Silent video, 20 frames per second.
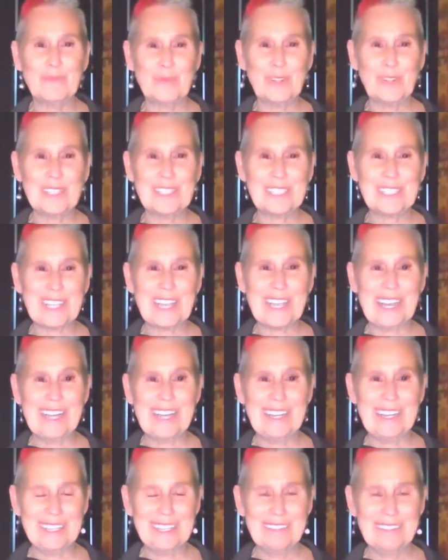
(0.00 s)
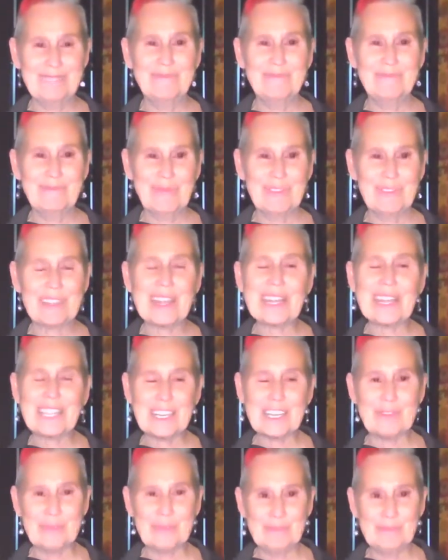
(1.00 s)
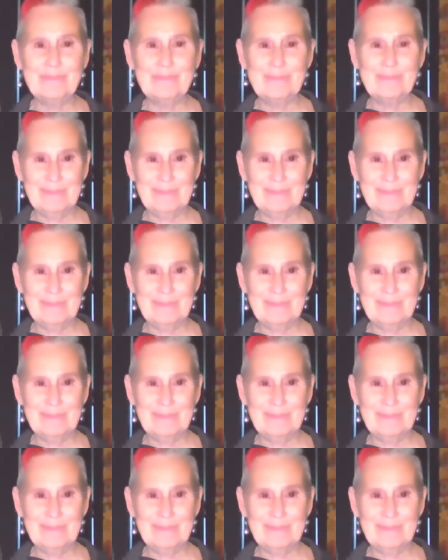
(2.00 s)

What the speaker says: once again. Thank you.